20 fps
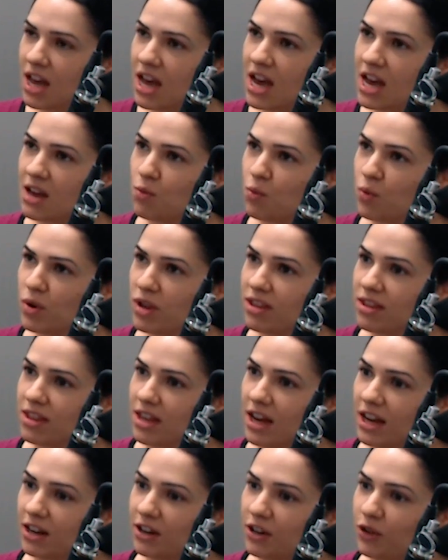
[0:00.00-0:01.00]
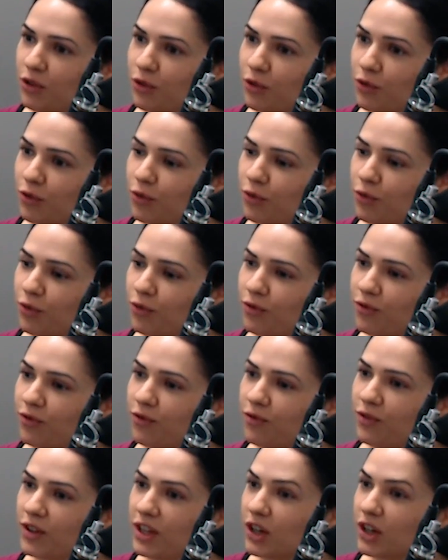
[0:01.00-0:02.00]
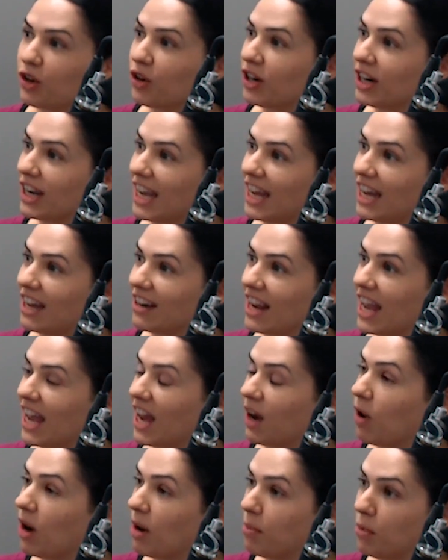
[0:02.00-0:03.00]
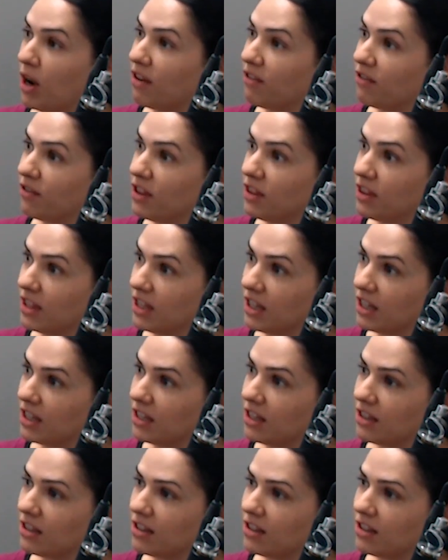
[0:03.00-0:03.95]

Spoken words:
And with that, figuring out how I might fit there,